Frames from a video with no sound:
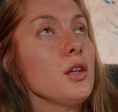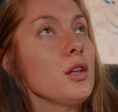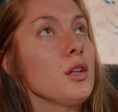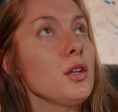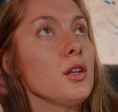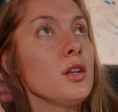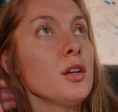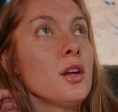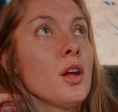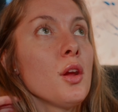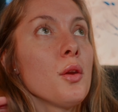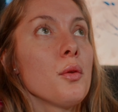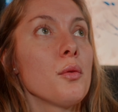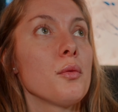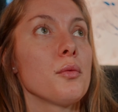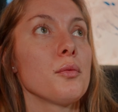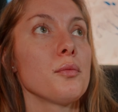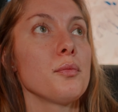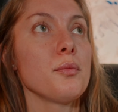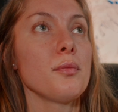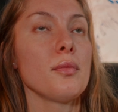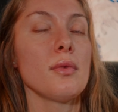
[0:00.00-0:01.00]
you know,
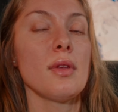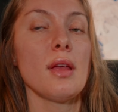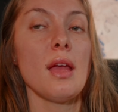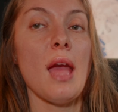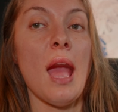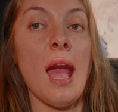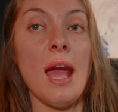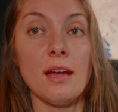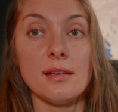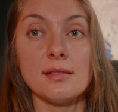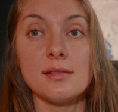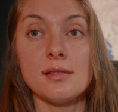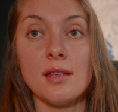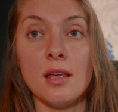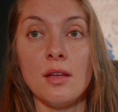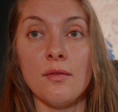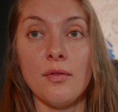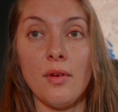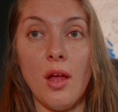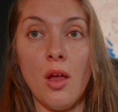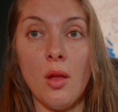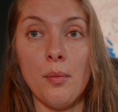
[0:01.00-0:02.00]

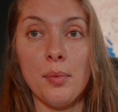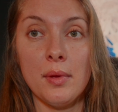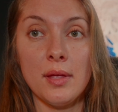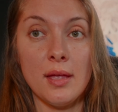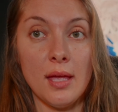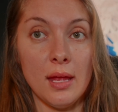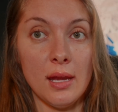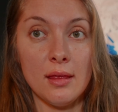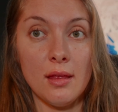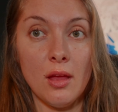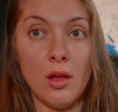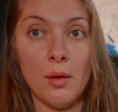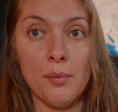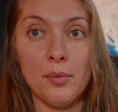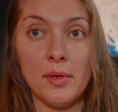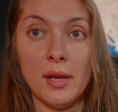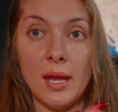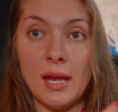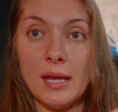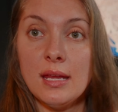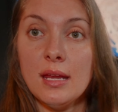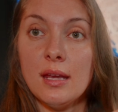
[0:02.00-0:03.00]
asking for help and getting the help
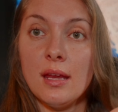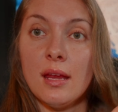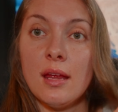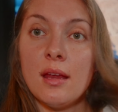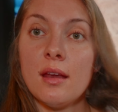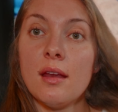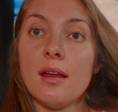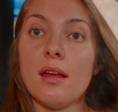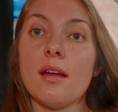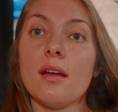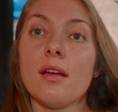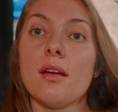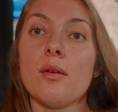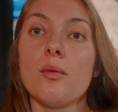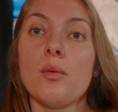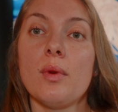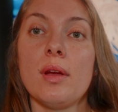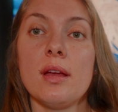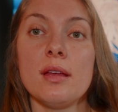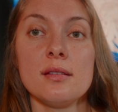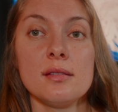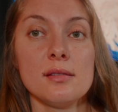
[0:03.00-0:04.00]
that I needed
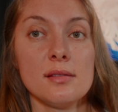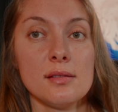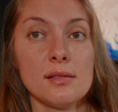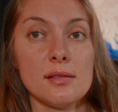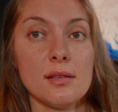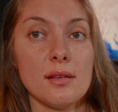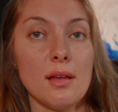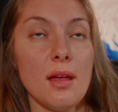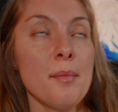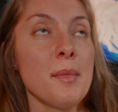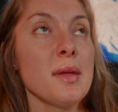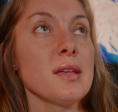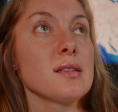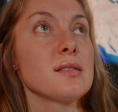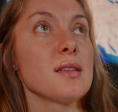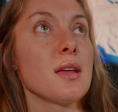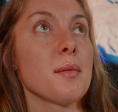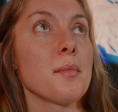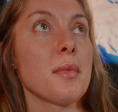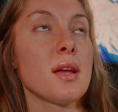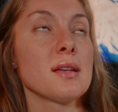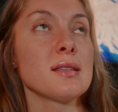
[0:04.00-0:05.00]
was
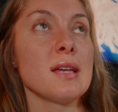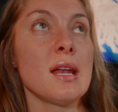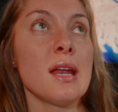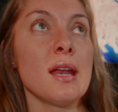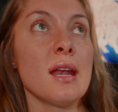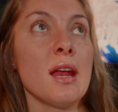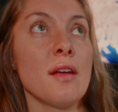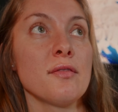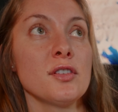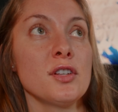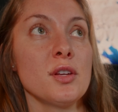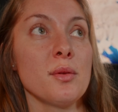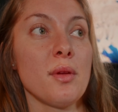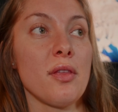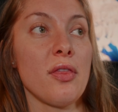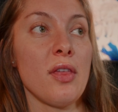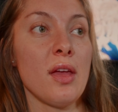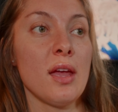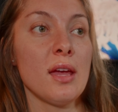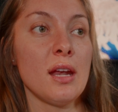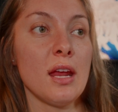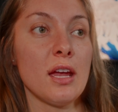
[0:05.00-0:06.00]
amazing because I didn't have to do a
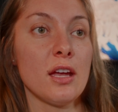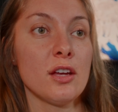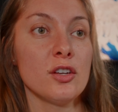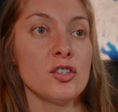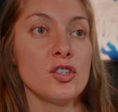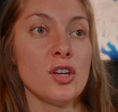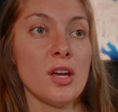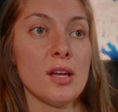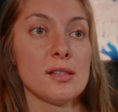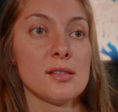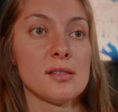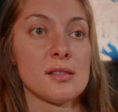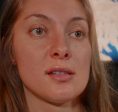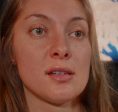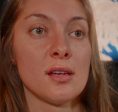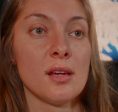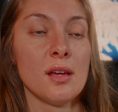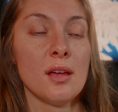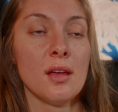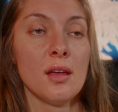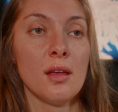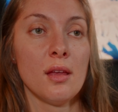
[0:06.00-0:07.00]
thing, and I could just
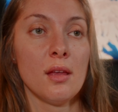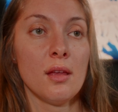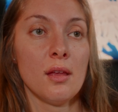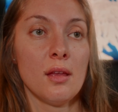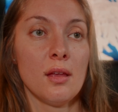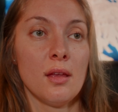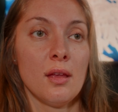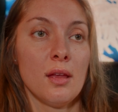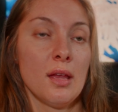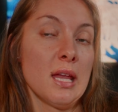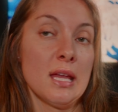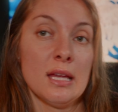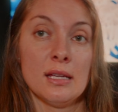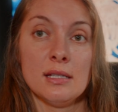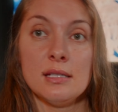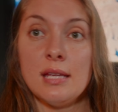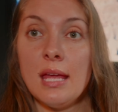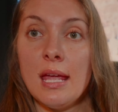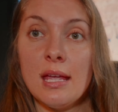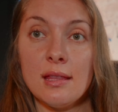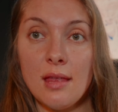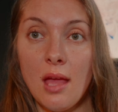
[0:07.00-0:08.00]

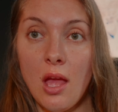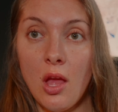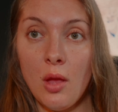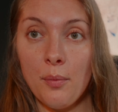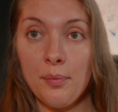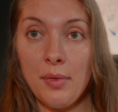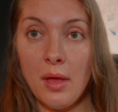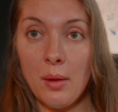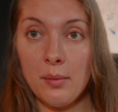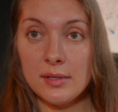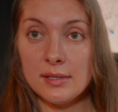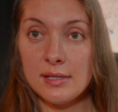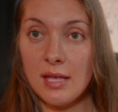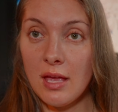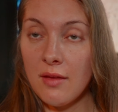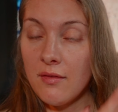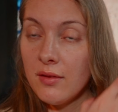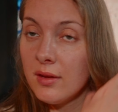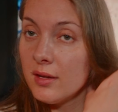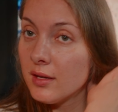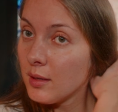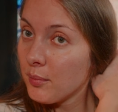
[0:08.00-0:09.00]
take the help that was
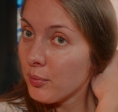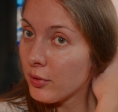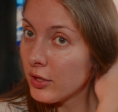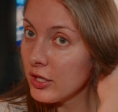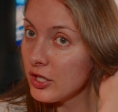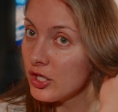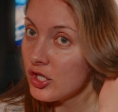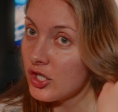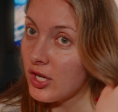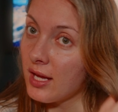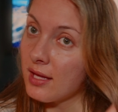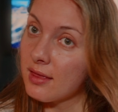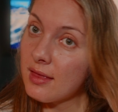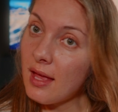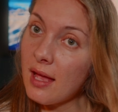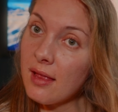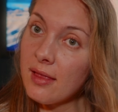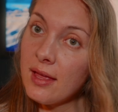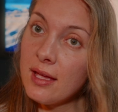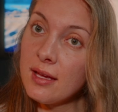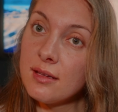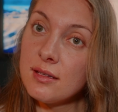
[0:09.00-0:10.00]
given and appreciate
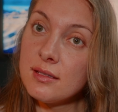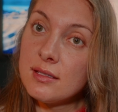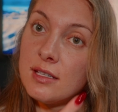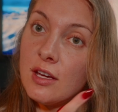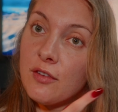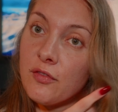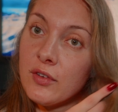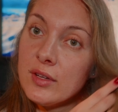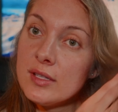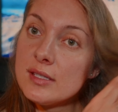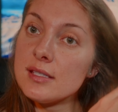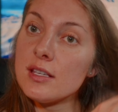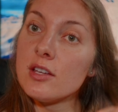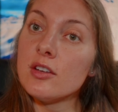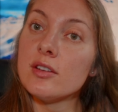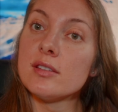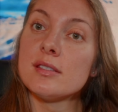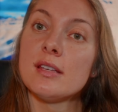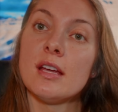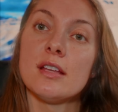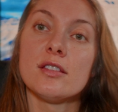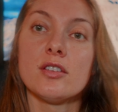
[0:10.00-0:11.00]
that like different skill
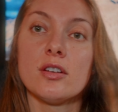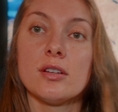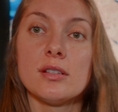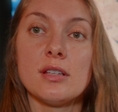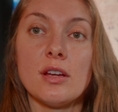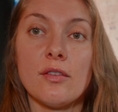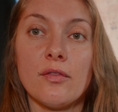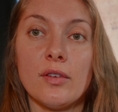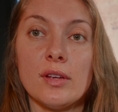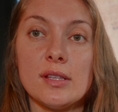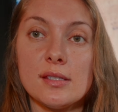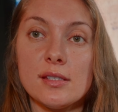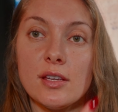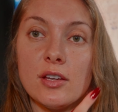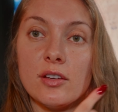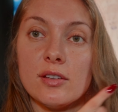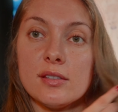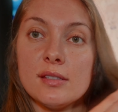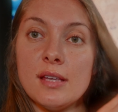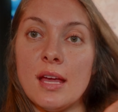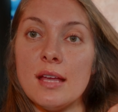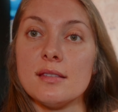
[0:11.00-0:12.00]
sets are different
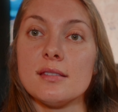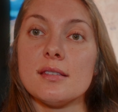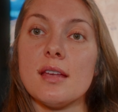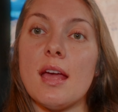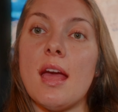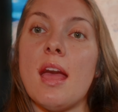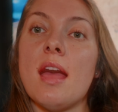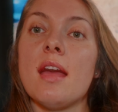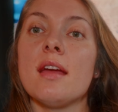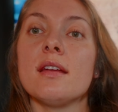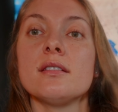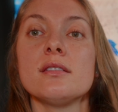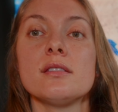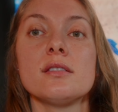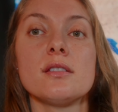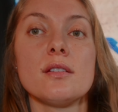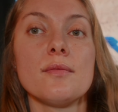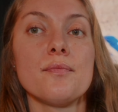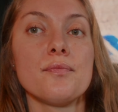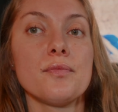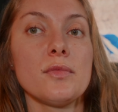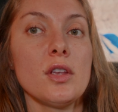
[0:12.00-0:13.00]
skill sets. And,
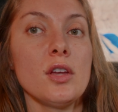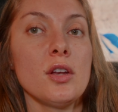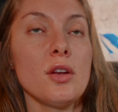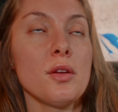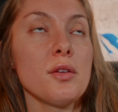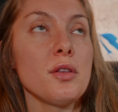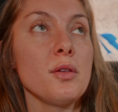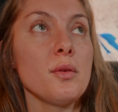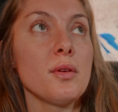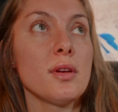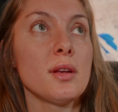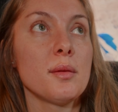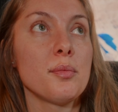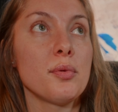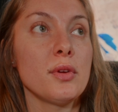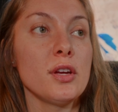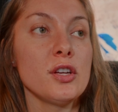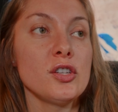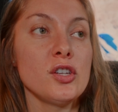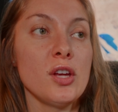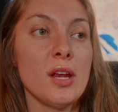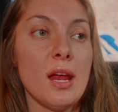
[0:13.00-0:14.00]
you know, you can
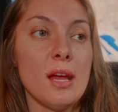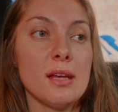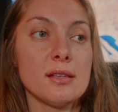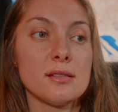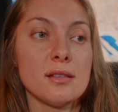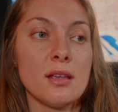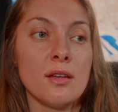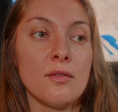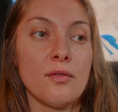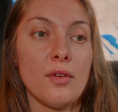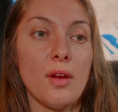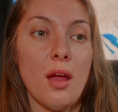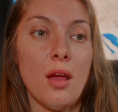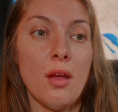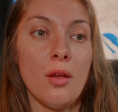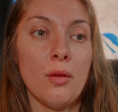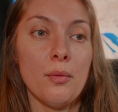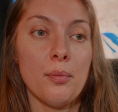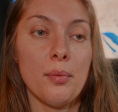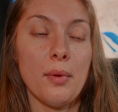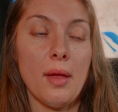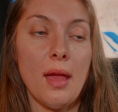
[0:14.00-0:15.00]
appreciate asking for
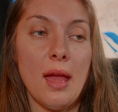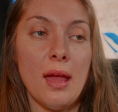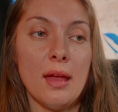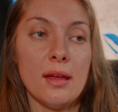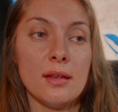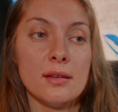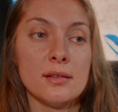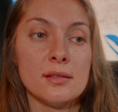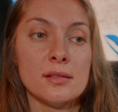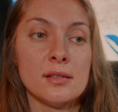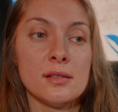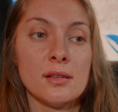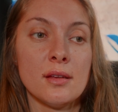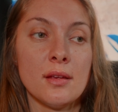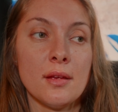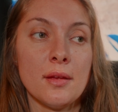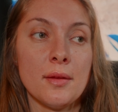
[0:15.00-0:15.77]
help and